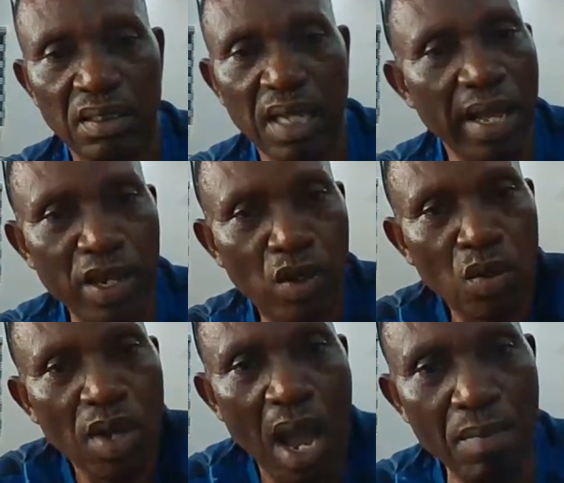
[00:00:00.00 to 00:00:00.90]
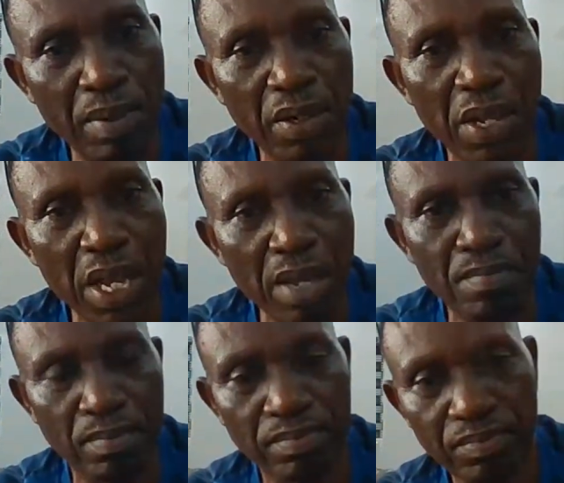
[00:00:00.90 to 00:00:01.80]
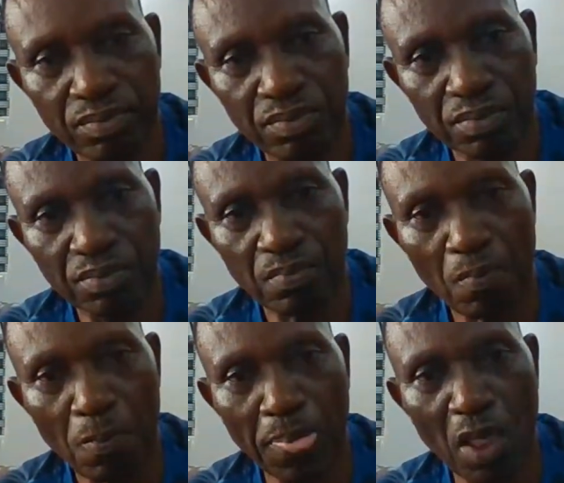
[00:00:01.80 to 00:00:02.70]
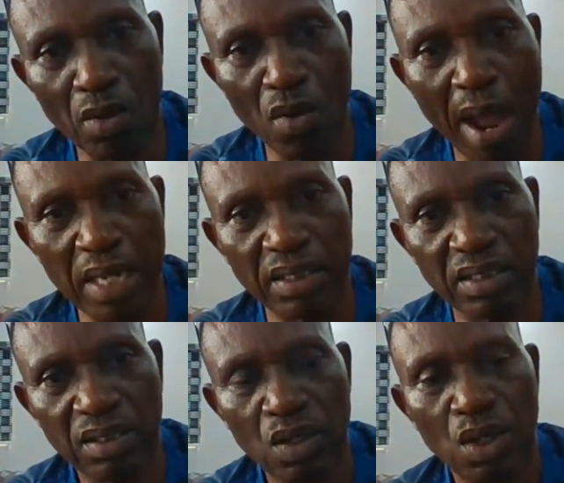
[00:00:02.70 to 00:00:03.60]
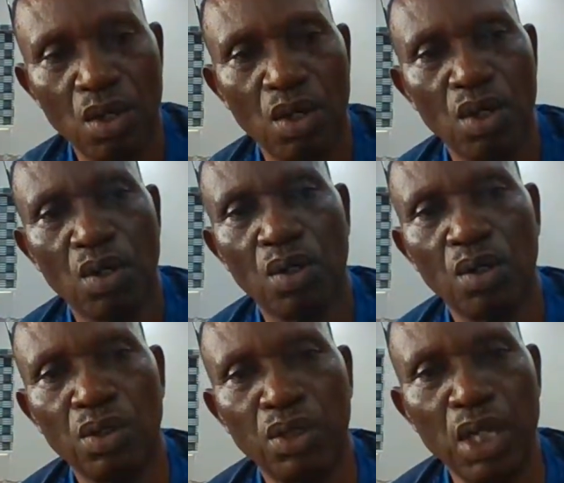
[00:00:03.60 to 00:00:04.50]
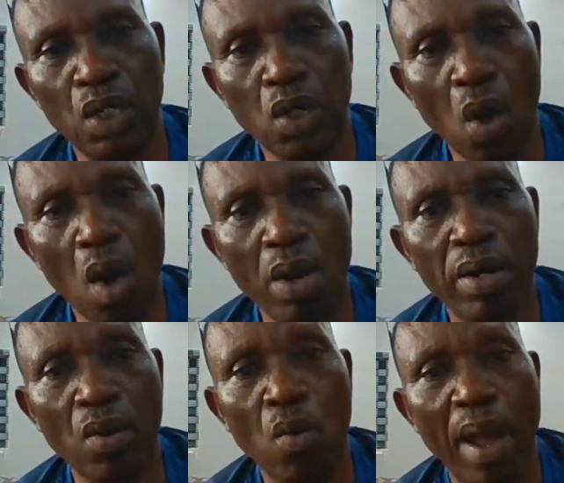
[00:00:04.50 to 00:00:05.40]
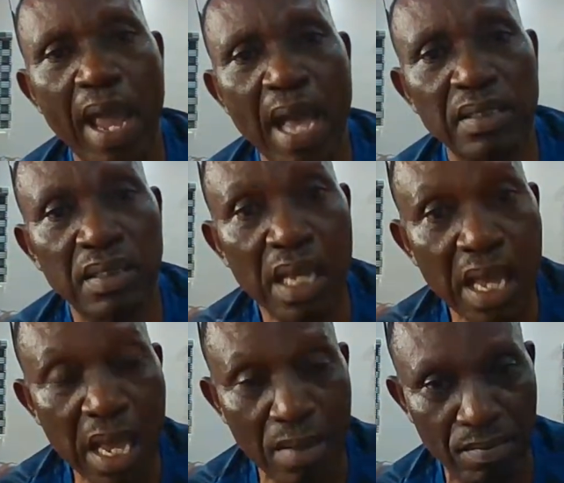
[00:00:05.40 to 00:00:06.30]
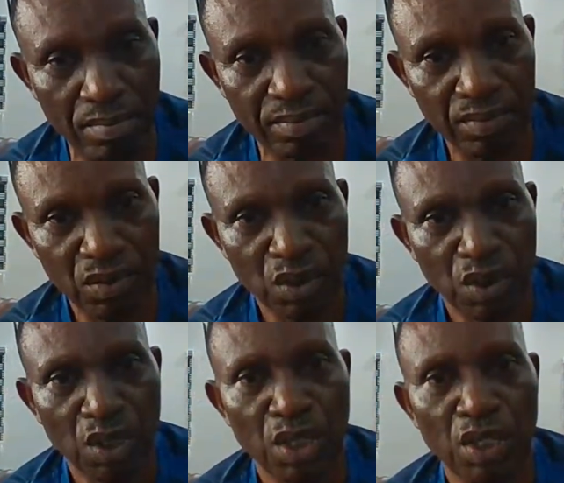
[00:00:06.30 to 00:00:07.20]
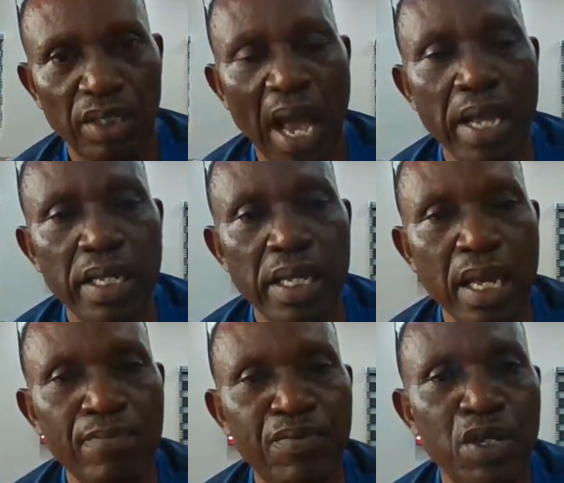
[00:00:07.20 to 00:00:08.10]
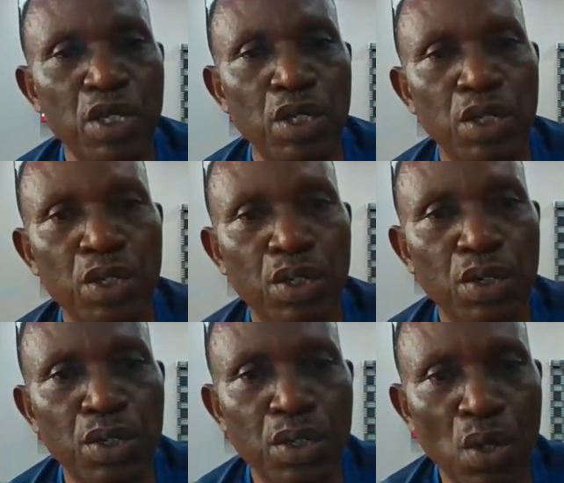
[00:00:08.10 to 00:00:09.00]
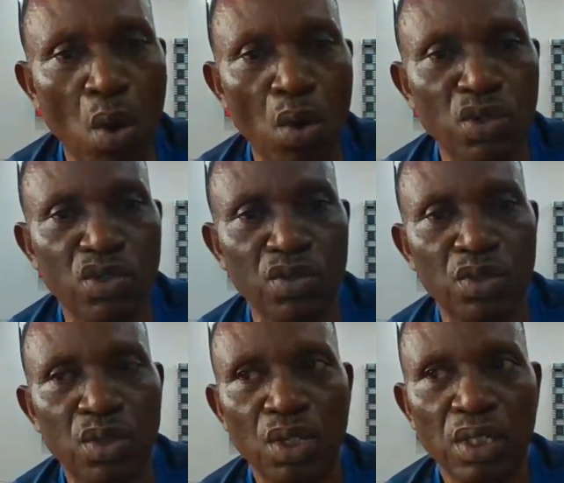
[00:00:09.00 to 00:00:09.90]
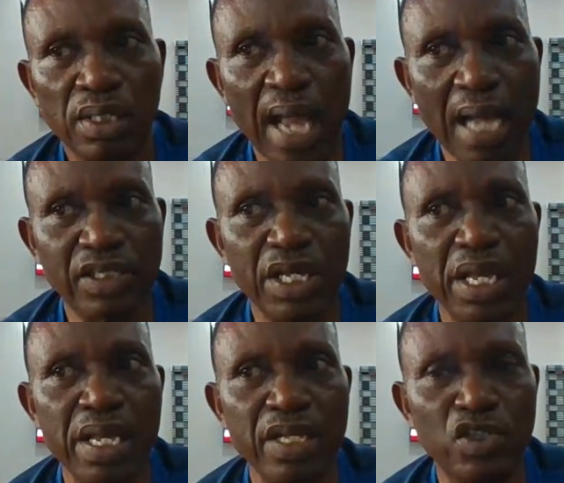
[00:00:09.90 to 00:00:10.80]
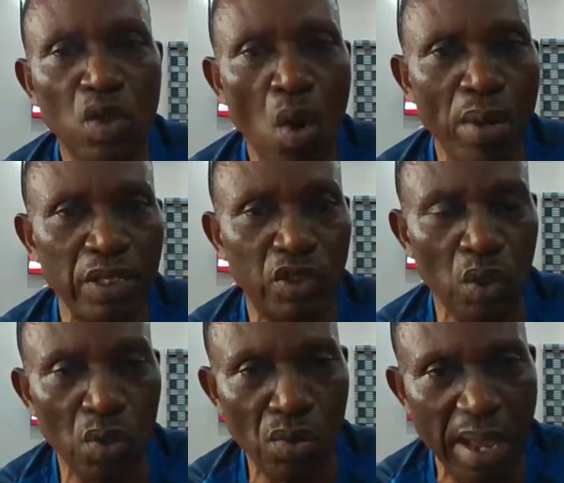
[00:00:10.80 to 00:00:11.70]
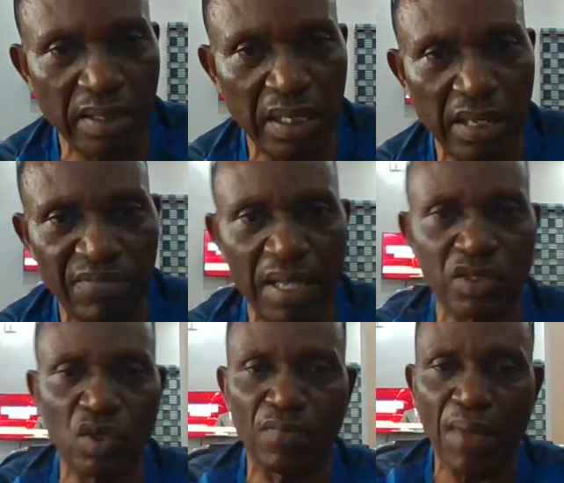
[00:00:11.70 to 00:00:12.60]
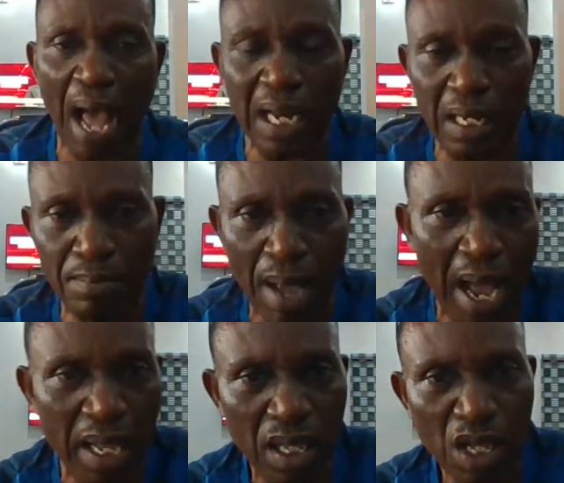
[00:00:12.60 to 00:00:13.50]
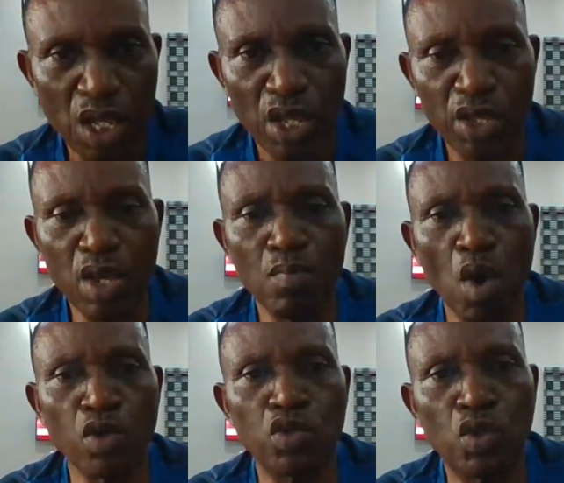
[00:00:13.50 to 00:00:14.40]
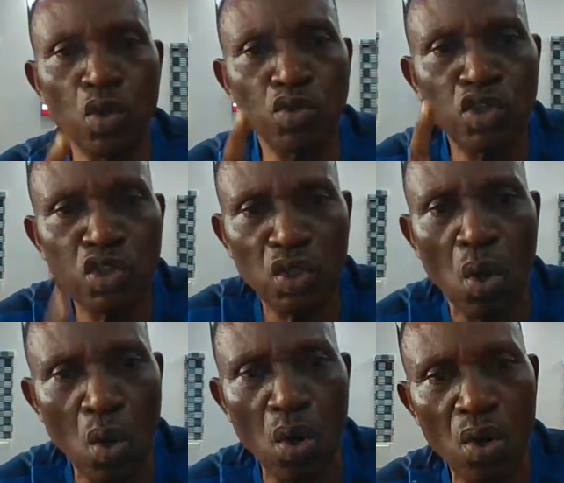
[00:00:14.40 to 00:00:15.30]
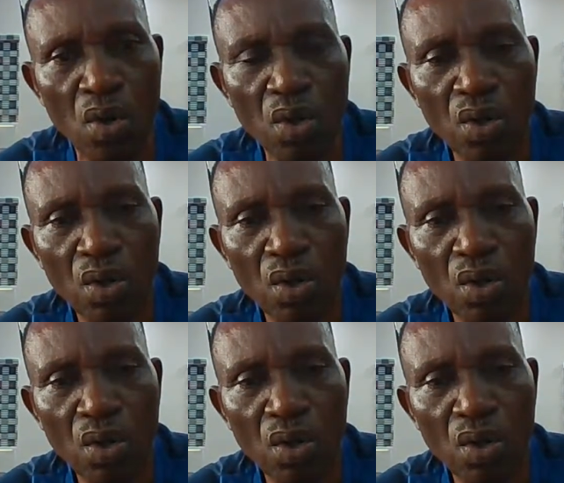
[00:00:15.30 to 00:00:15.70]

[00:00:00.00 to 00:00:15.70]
that it couldn't have been him. All right. The law requires him that if he knows that he is going to raise the defense of alibi, he must do so